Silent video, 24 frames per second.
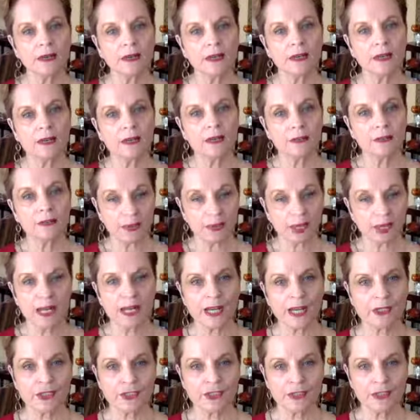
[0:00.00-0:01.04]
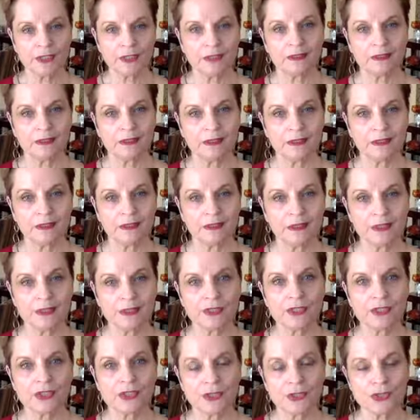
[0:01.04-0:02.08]
compassion
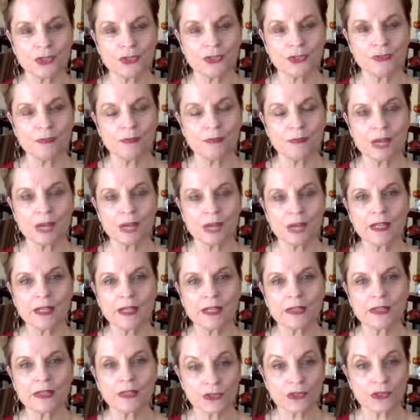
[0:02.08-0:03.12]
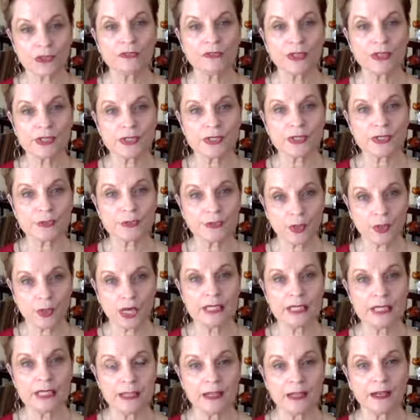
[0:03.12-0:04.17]
into my service
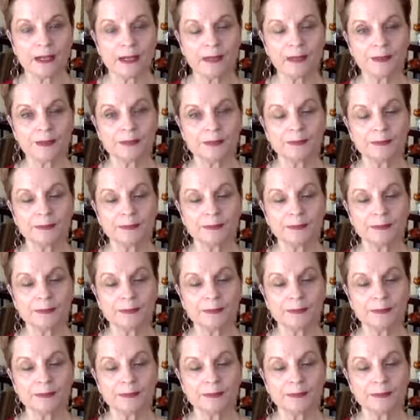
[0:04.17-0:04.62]
right now?